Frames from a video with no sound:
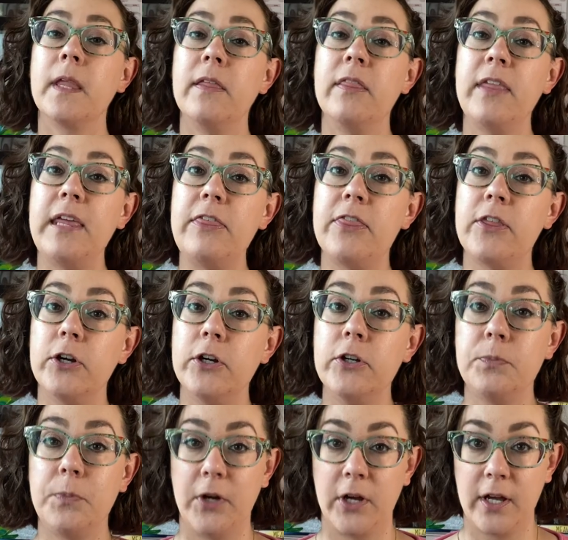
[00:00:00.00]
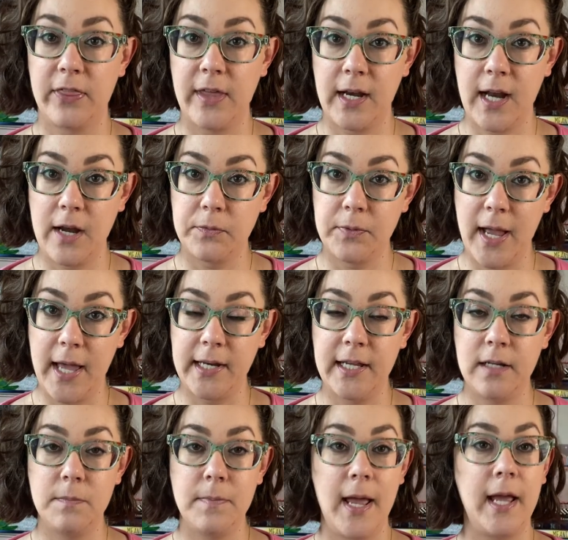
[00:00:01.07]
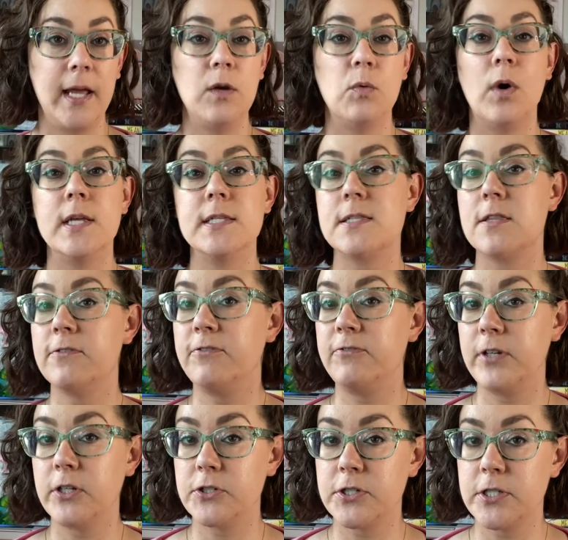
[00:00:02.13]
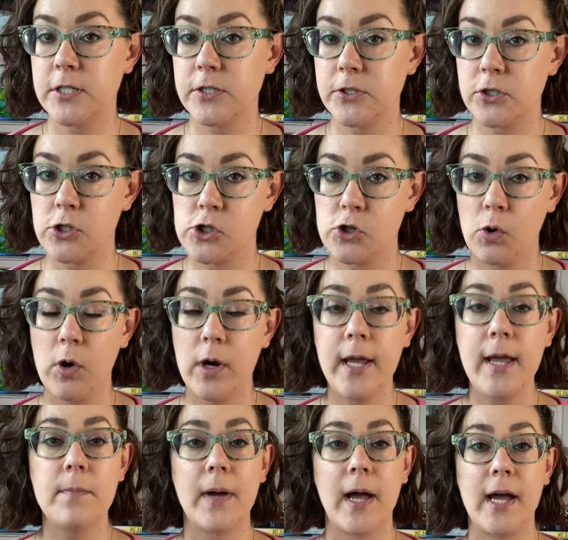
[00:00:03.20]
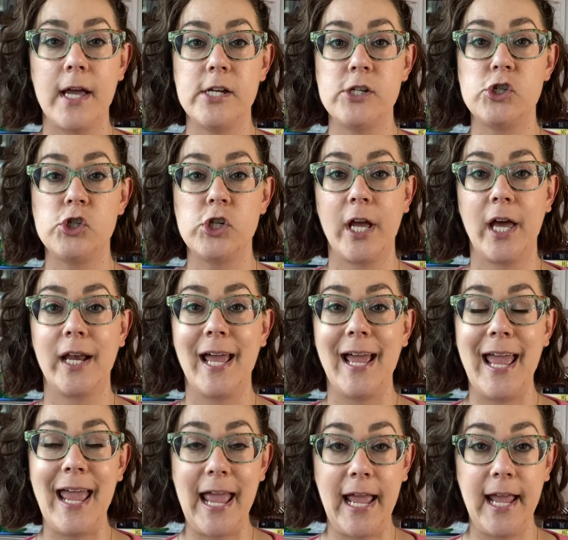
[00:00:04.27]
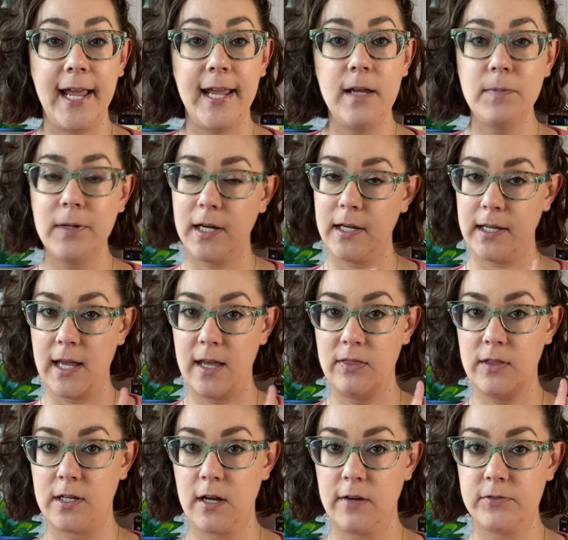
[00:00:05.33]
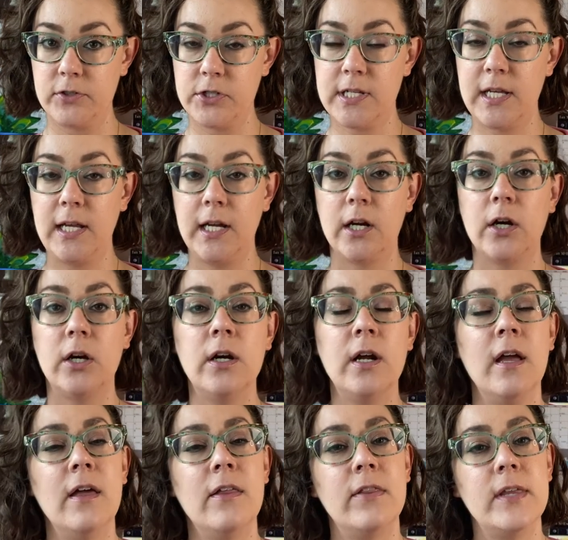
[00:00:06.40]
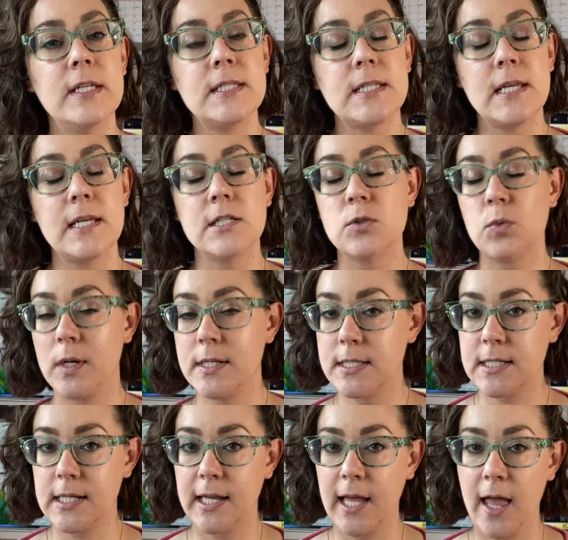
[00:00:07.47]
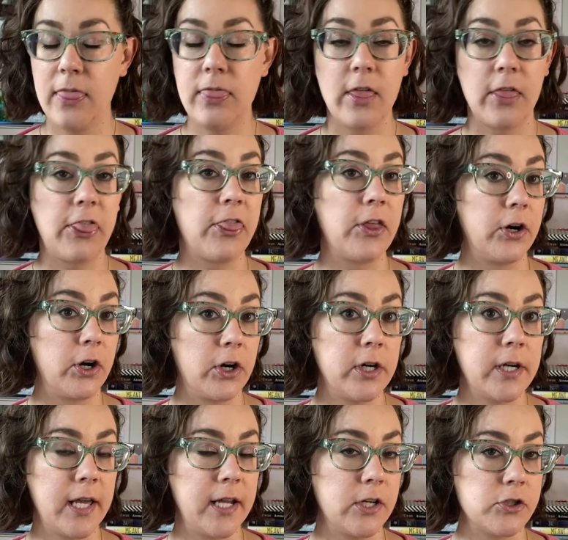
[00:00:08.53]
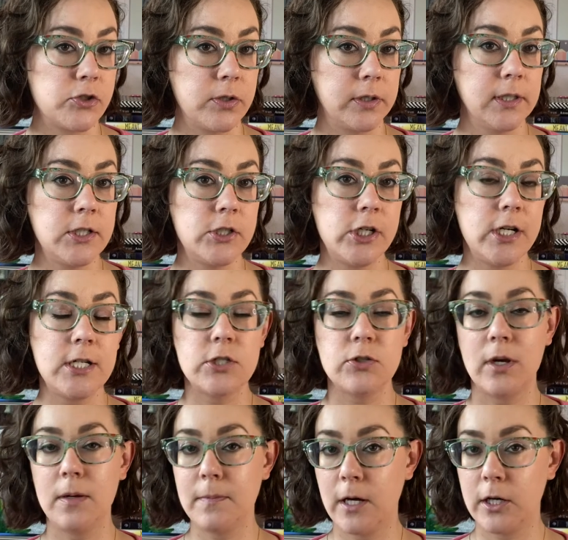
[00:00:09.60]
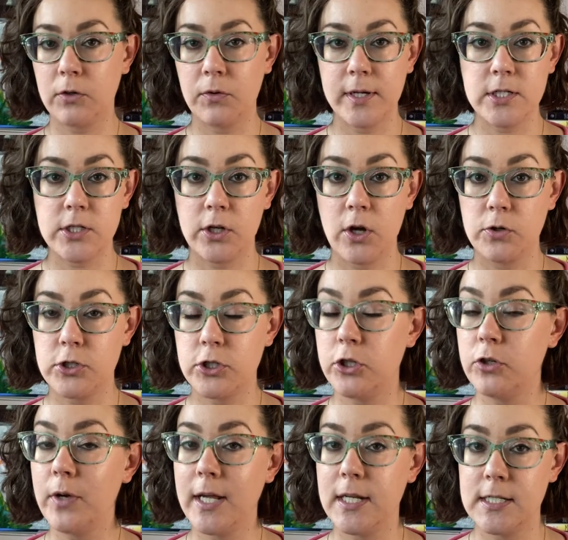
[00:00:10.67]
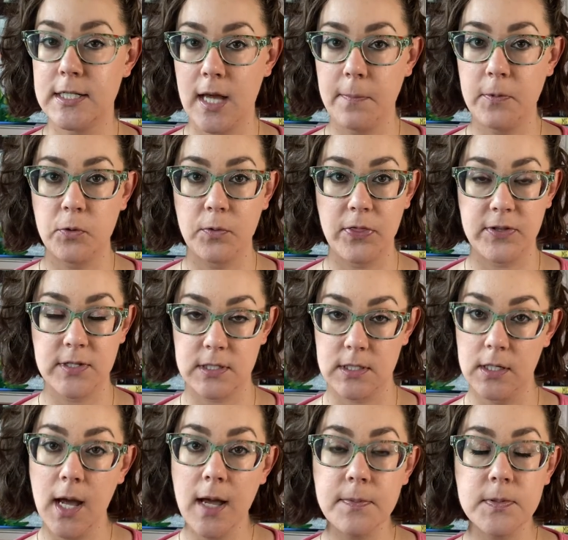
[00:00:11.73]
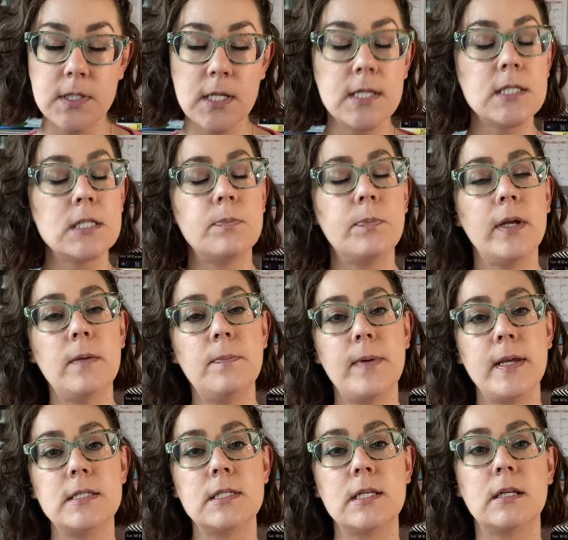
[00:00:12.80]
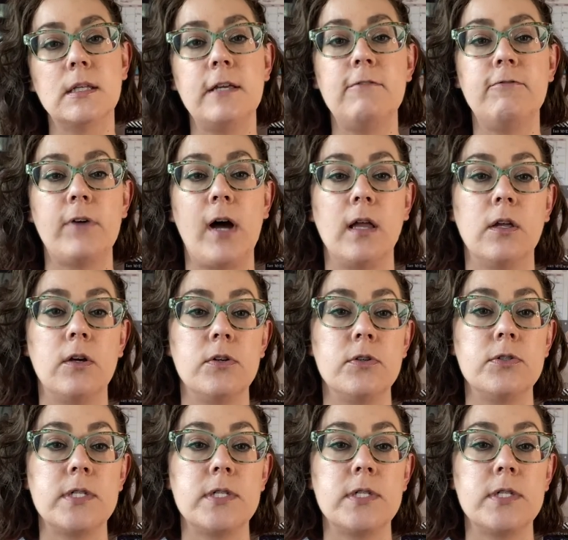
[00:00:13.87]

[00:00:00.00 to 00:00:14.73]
The third book that I read in May was The Fiercest Joy by Shana Abe. Again, the cover's here. This is, once again, the third in a trilogy, so I'm not going to go too in-depth with the synopsis, but it basically follows